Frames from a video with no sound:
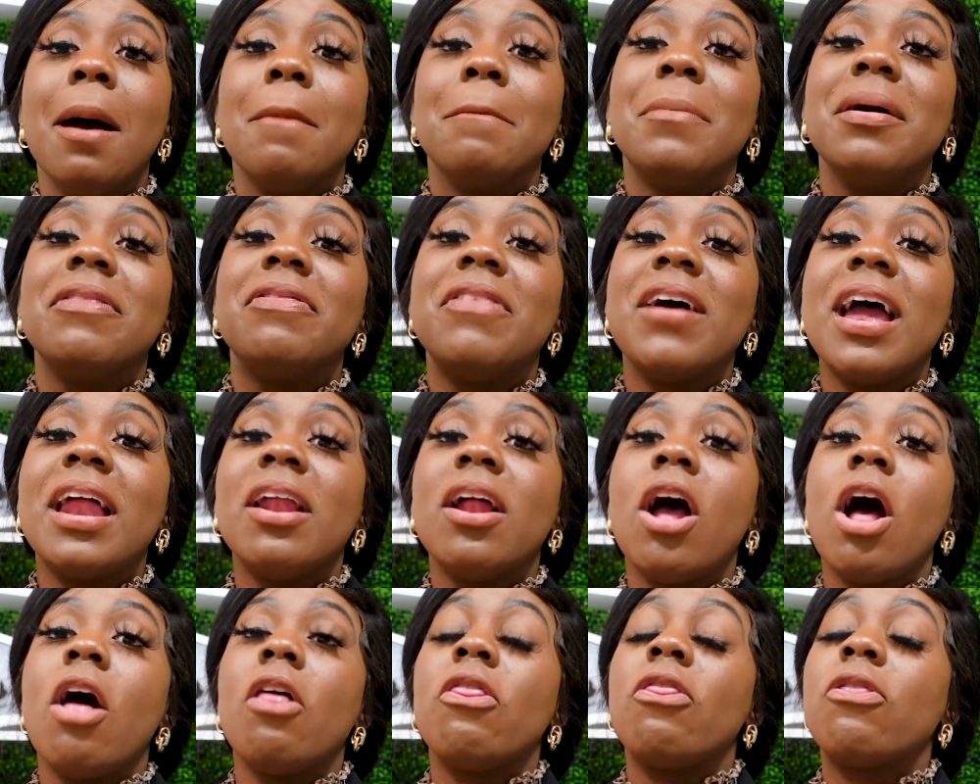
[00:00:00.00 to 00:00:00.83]
But
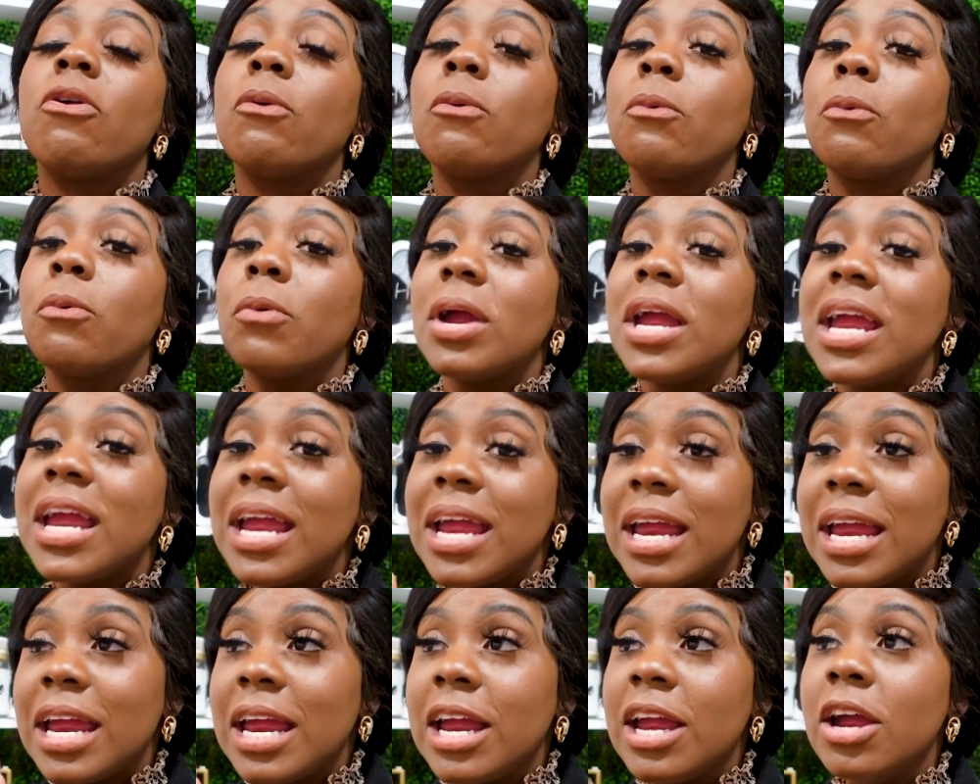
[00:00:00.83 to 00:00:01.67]
then
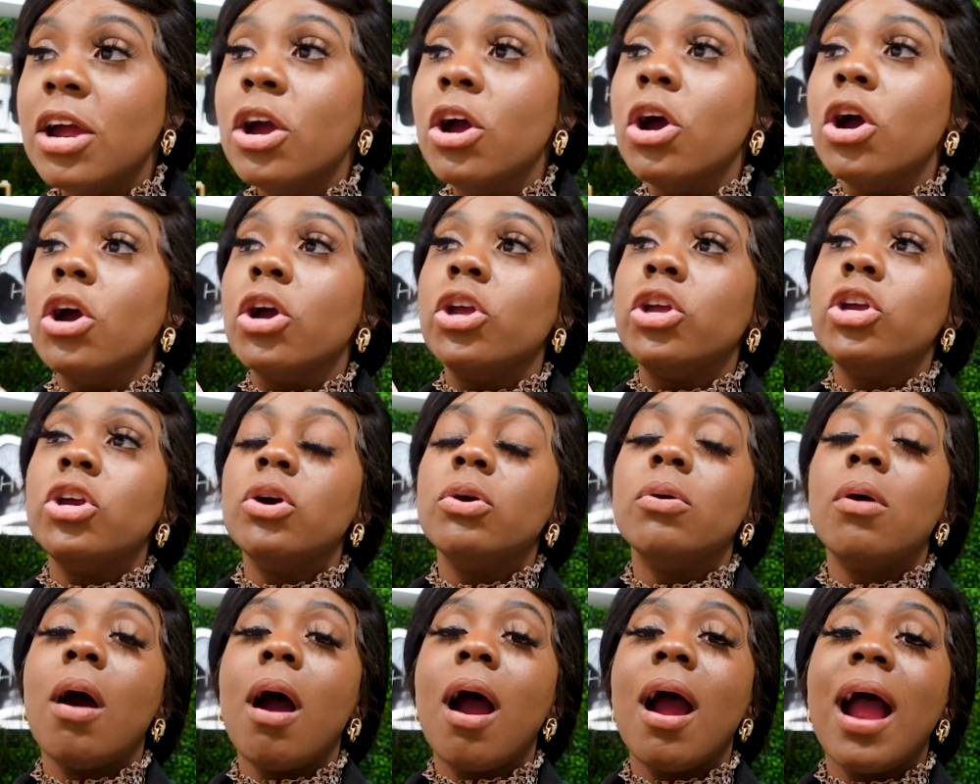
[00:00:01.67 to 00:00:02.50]
3,
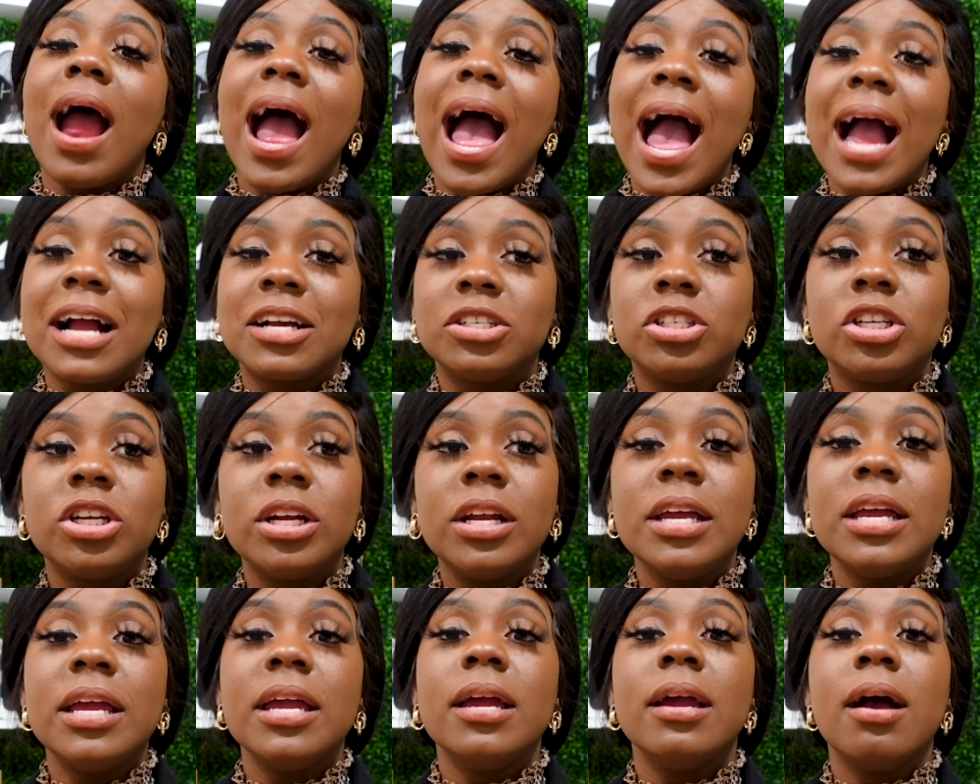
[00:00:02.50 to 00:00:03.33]
you are
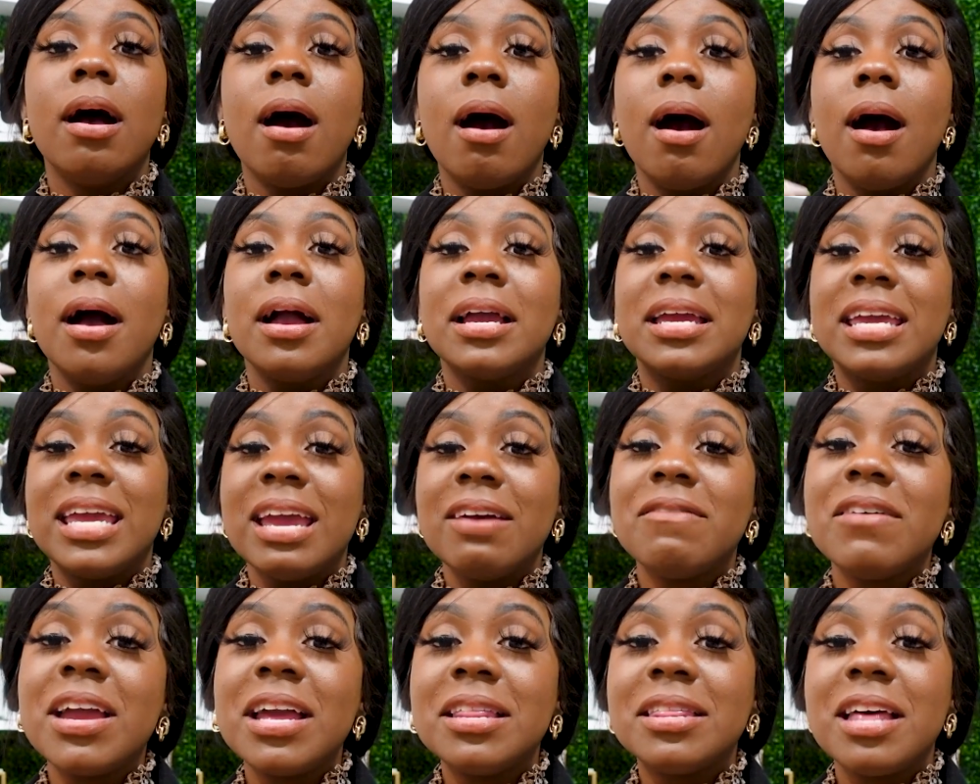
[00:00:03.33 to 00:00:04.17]
actually
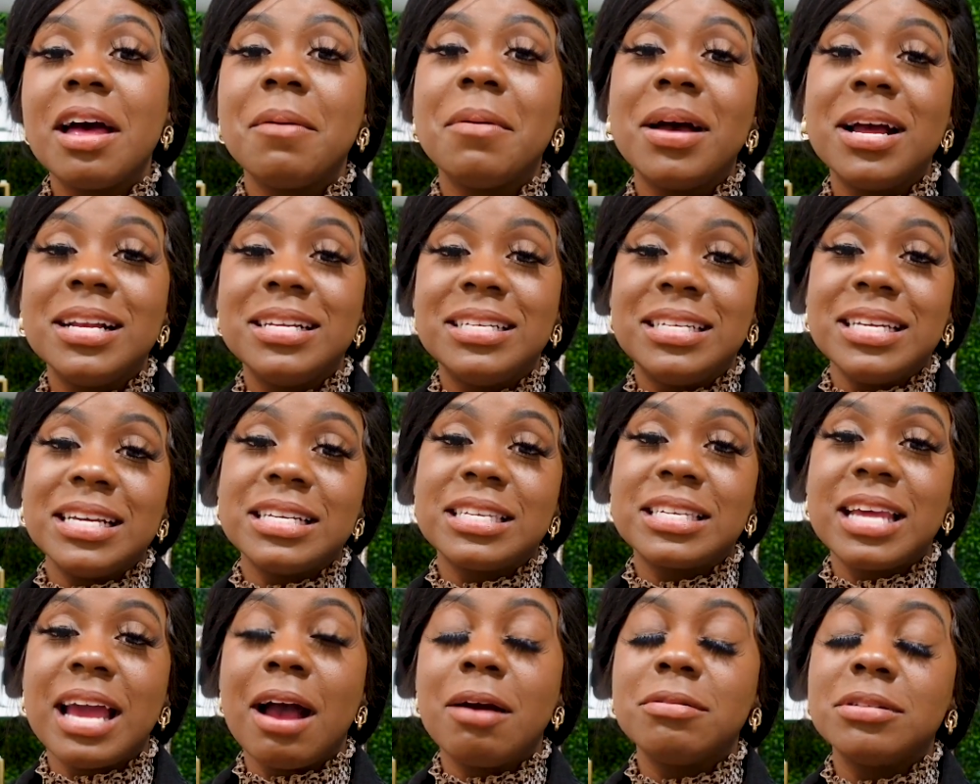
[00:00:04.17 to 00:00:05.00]
giving them a
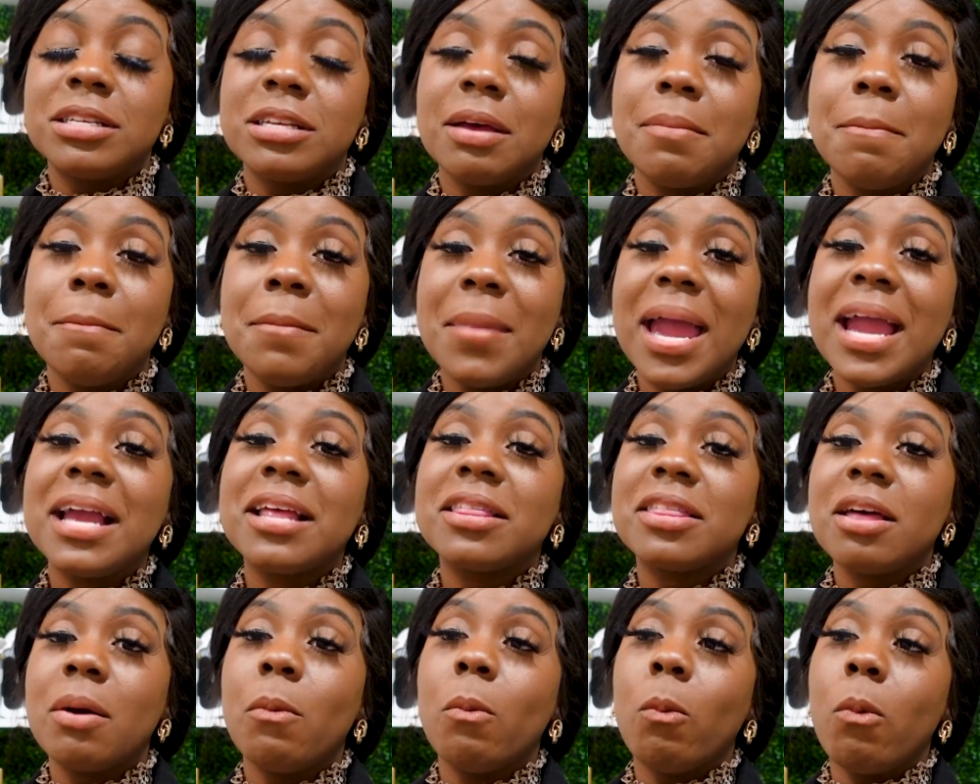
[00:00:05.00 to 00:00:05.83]
discount to
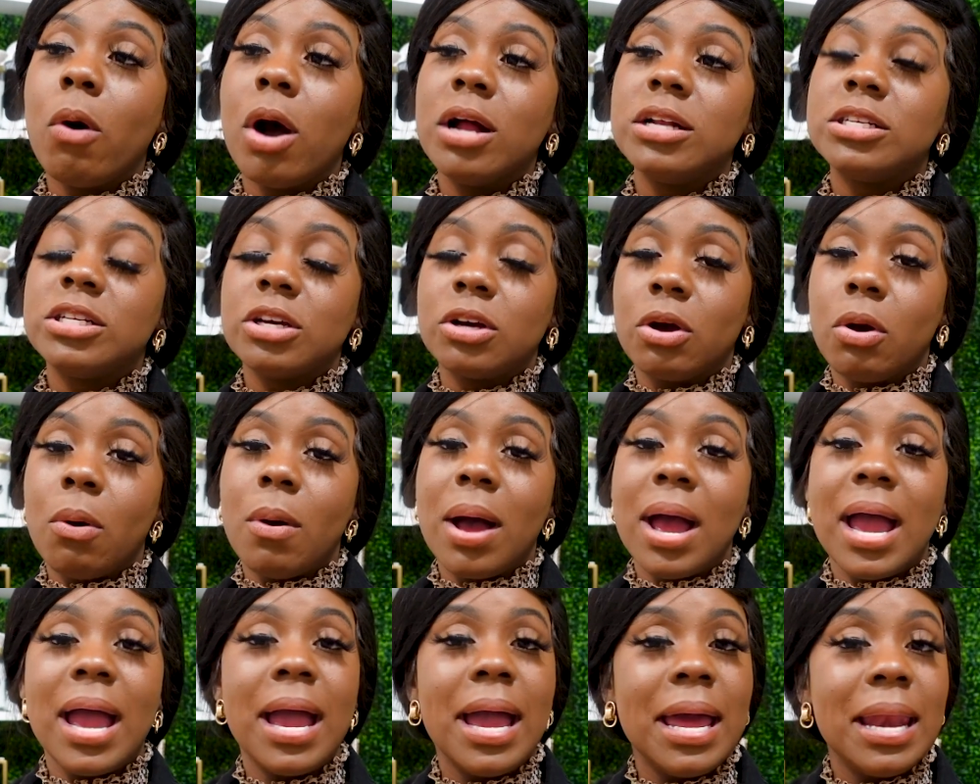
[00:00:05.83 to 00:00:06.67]
make them want to go
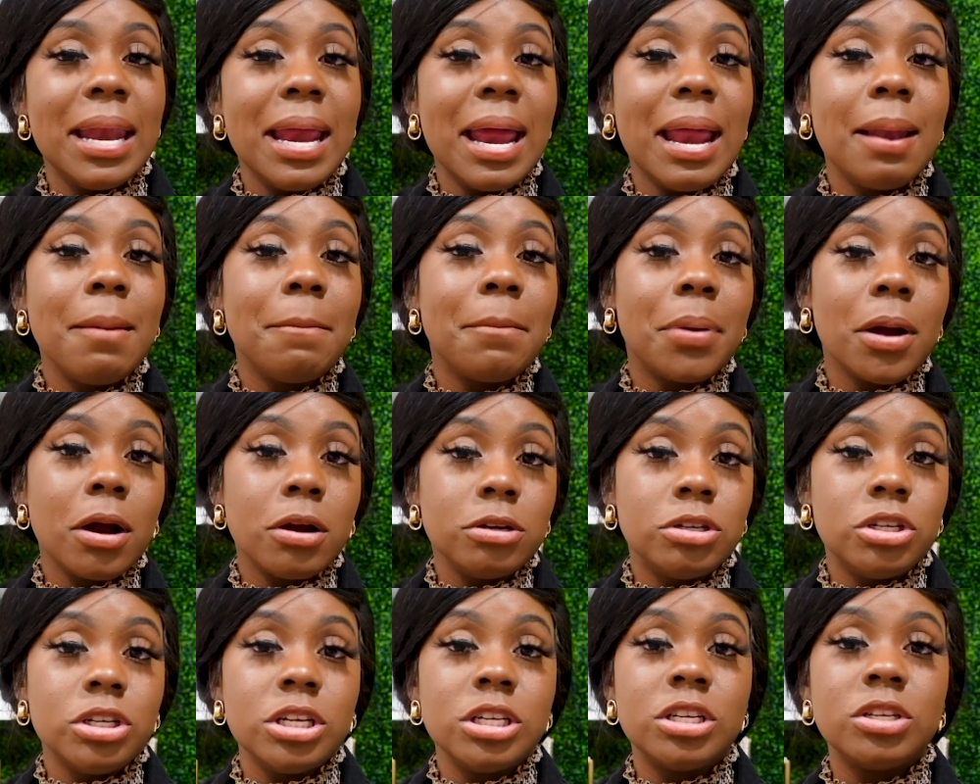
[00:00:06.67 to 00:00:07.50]
ahead and
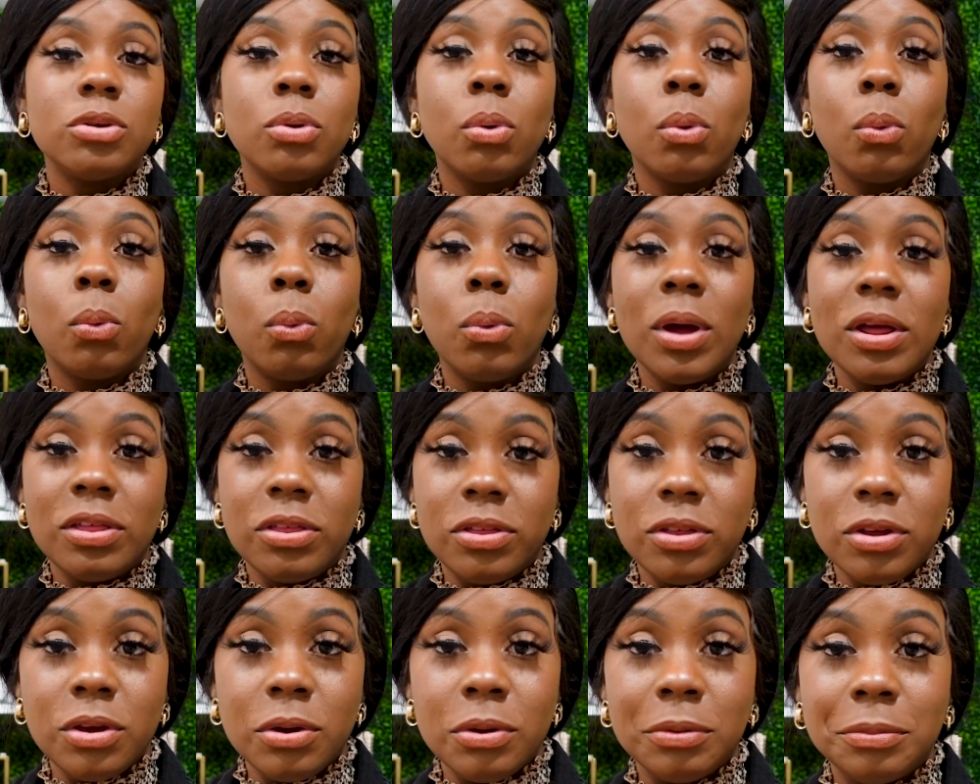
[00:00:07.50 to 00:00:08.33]
purchase
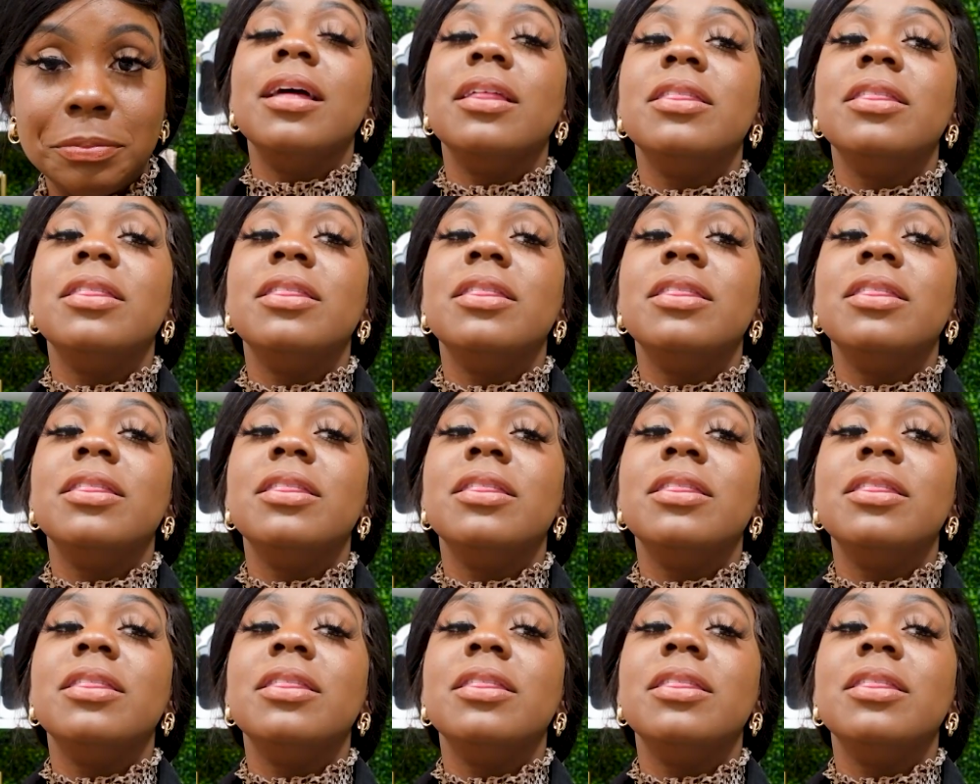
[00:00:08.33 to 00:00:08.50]
with you.